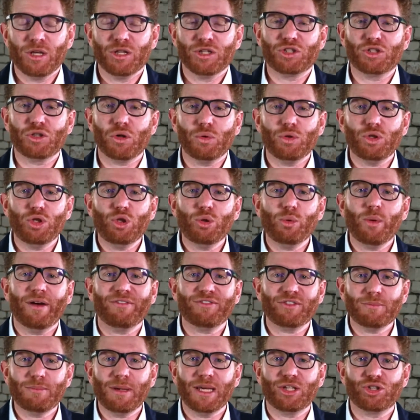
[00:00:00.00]
So you
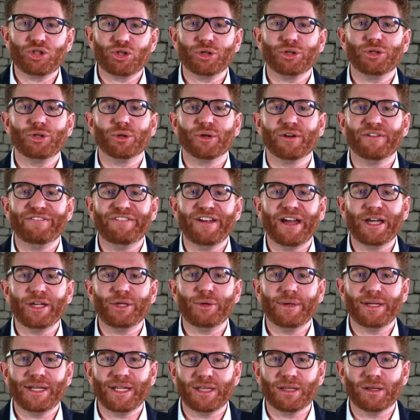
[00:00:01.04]
have to make sure you're
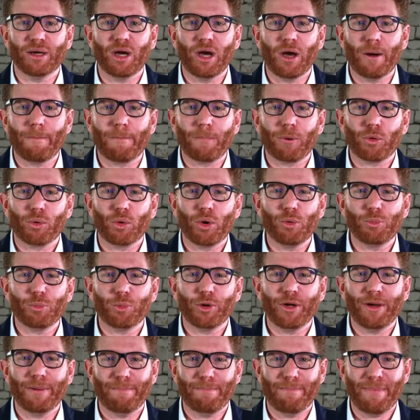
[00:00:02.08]
evaluating the
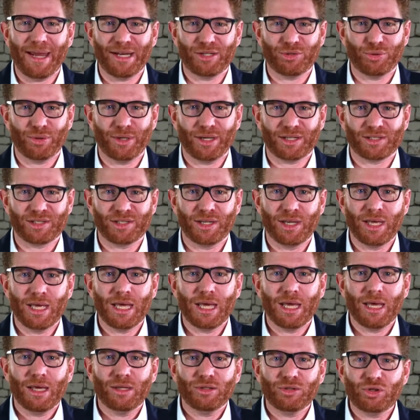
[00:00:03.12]
appropriate metrics.
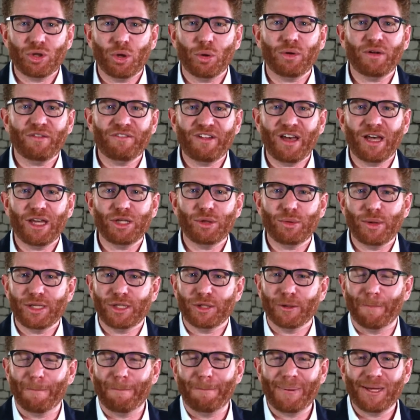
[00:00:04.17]
Don't evaluate
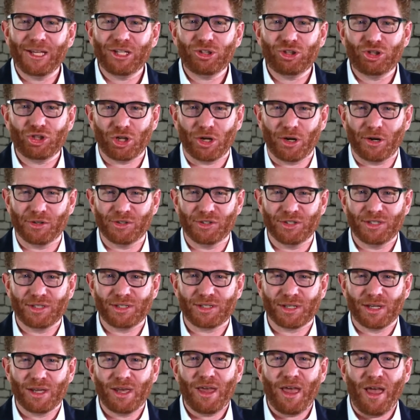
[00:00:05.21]
your billed
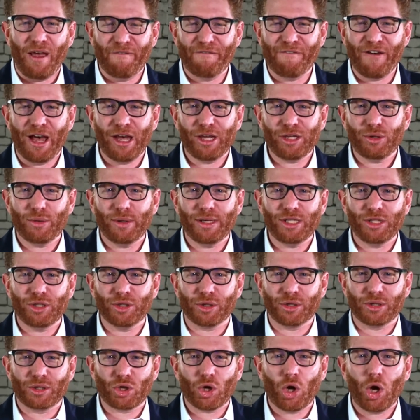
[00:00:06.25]
charges, evaluate
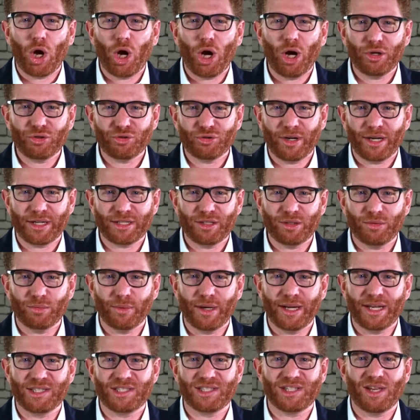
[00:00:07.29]
your contracted
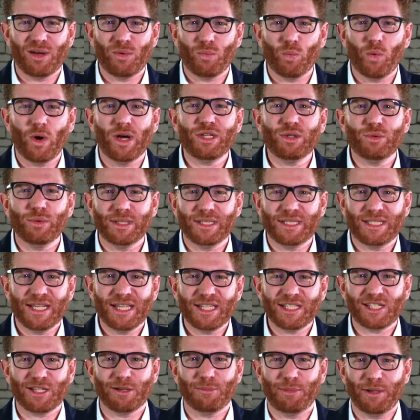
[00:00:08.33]
rates and what you
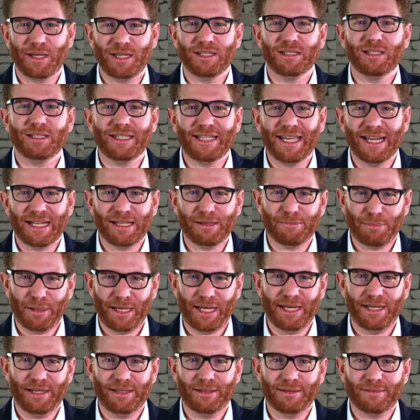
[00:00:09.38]
anticipate getting
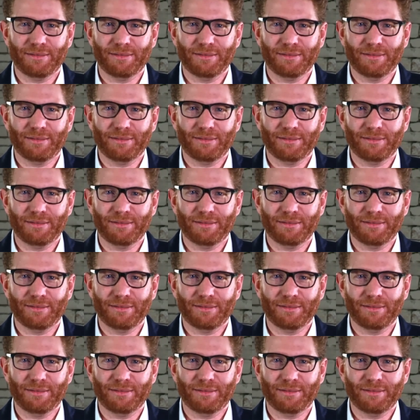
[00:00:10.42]
paid.